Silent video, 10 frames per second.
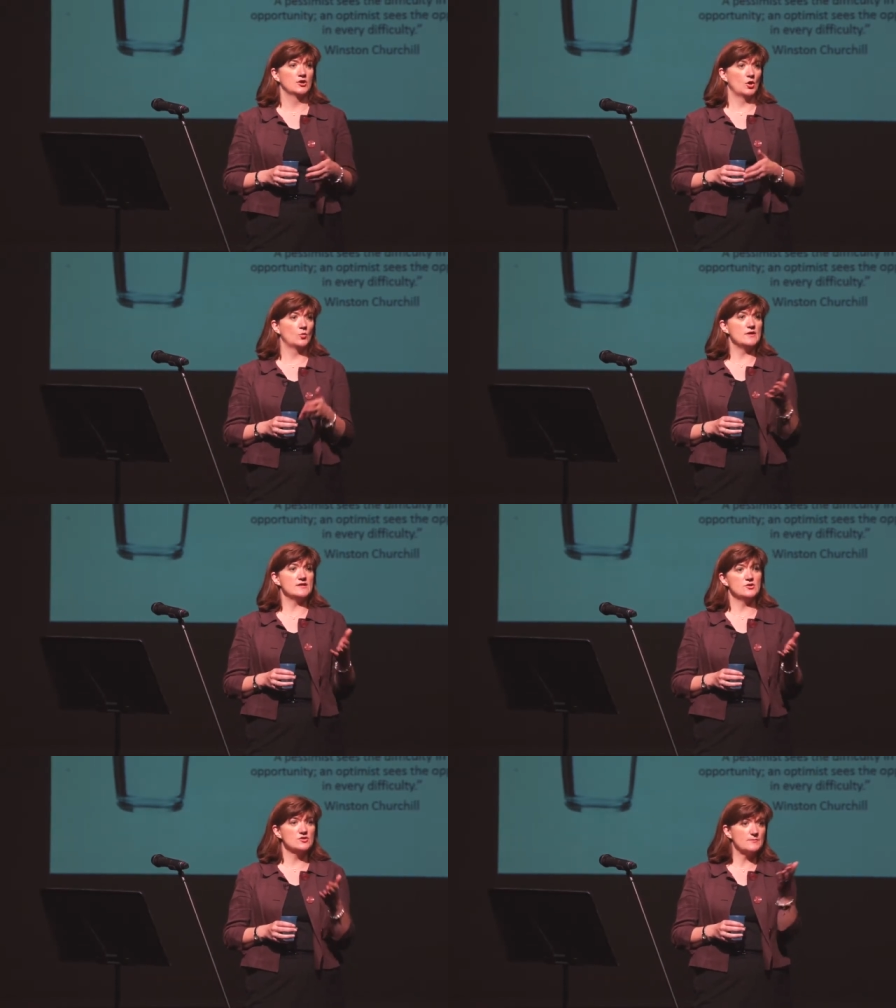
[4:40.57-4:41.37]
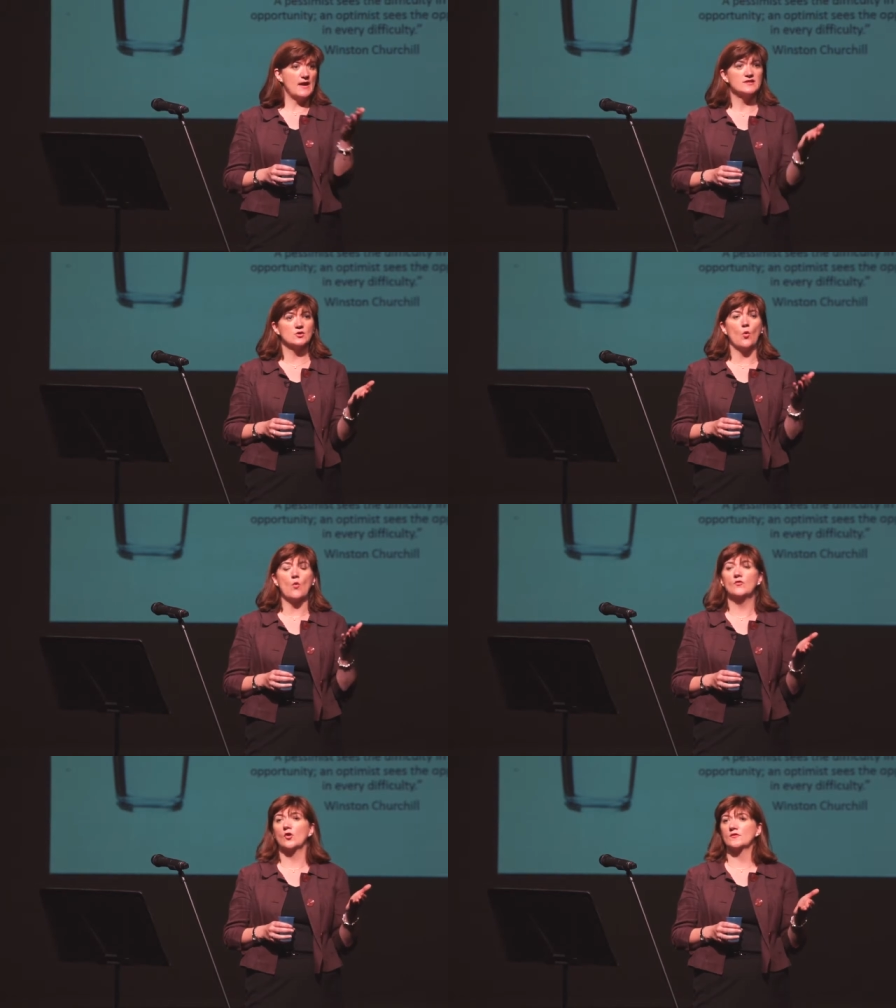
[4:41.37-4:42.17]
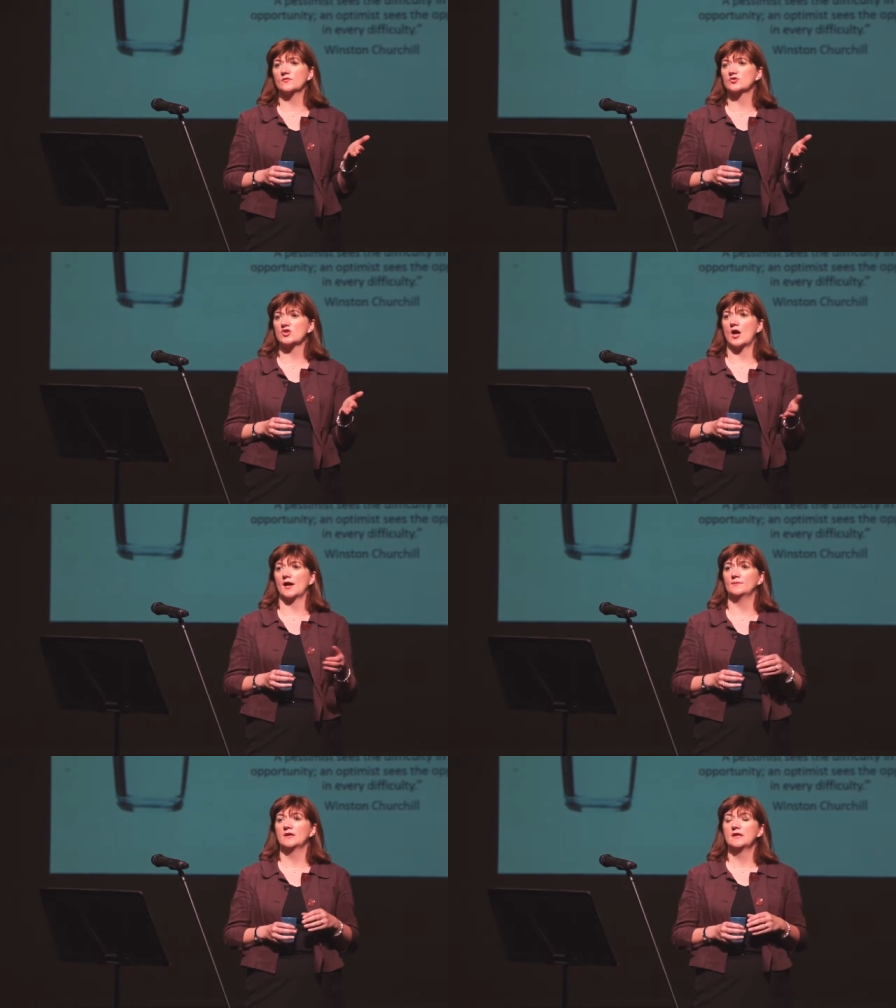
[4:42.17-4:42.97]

You spend an awful lot of your time,